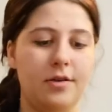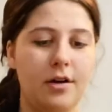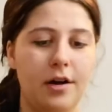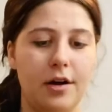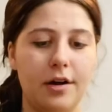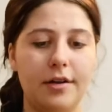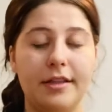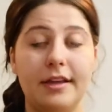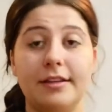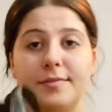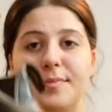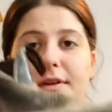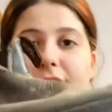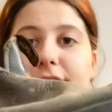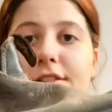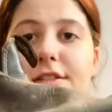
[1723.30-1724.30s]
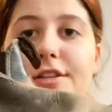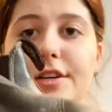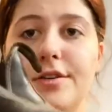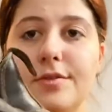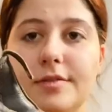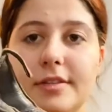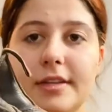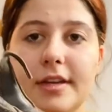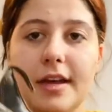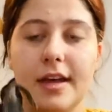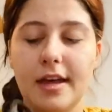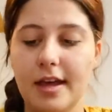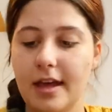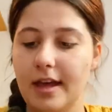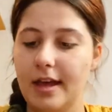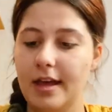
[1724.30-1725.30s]
are these Blundstones.
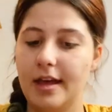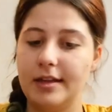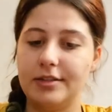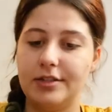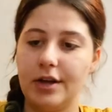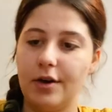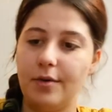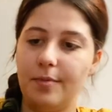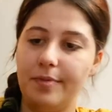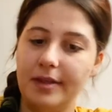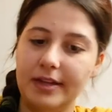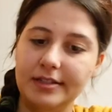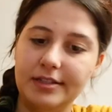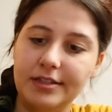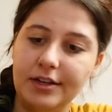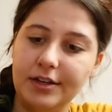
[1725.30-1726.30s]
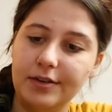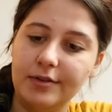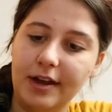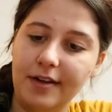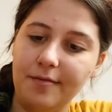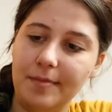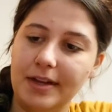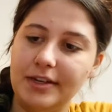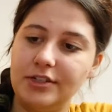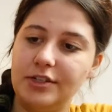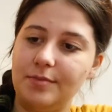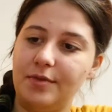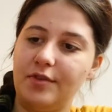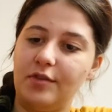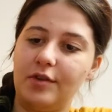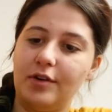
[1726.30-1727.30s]
So Blundstone, I've mentioned
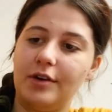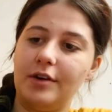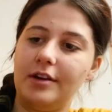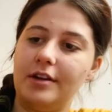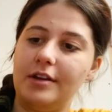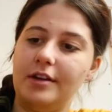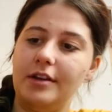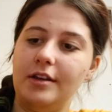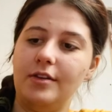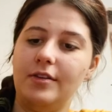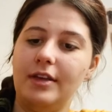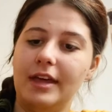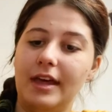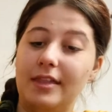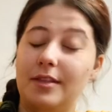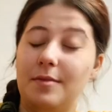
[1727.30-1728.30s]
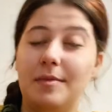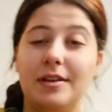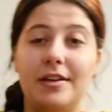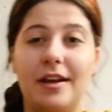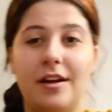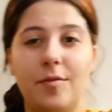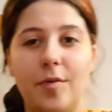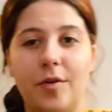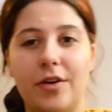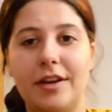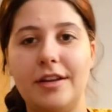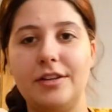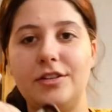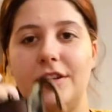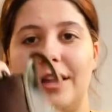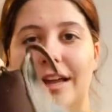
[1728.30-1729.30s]
before, you can get them in terrible
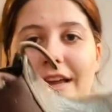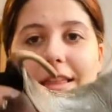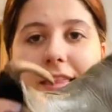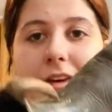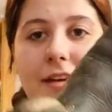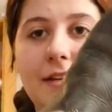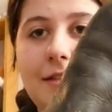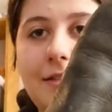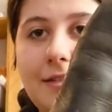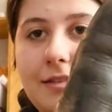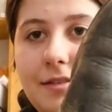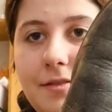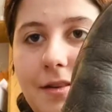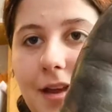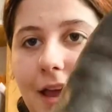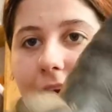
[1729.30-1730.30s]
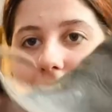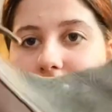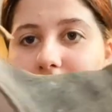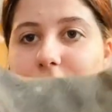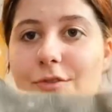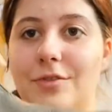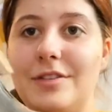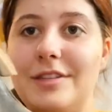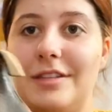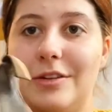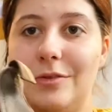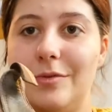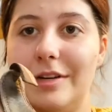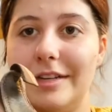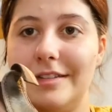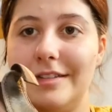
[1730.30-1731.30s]
condition like this and still
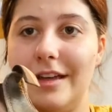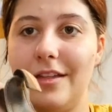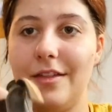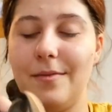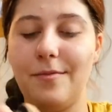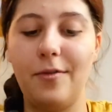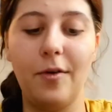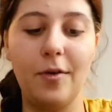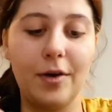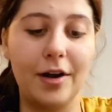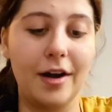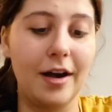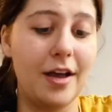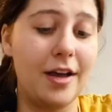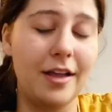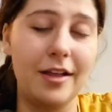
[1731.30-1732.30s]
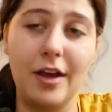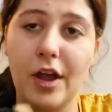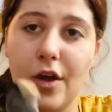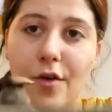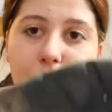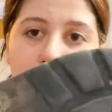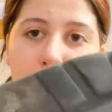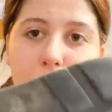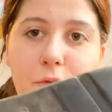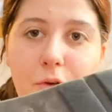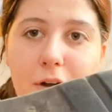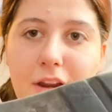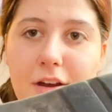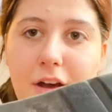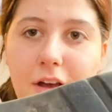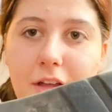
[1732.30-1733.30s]
resell them for like over
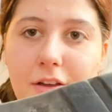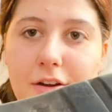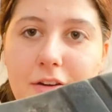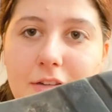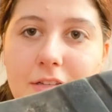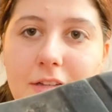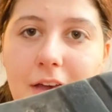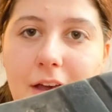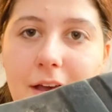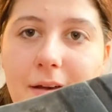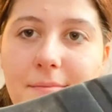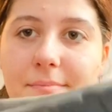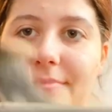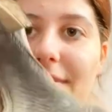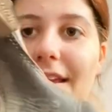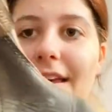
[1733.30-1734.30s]
forty dollars. Um,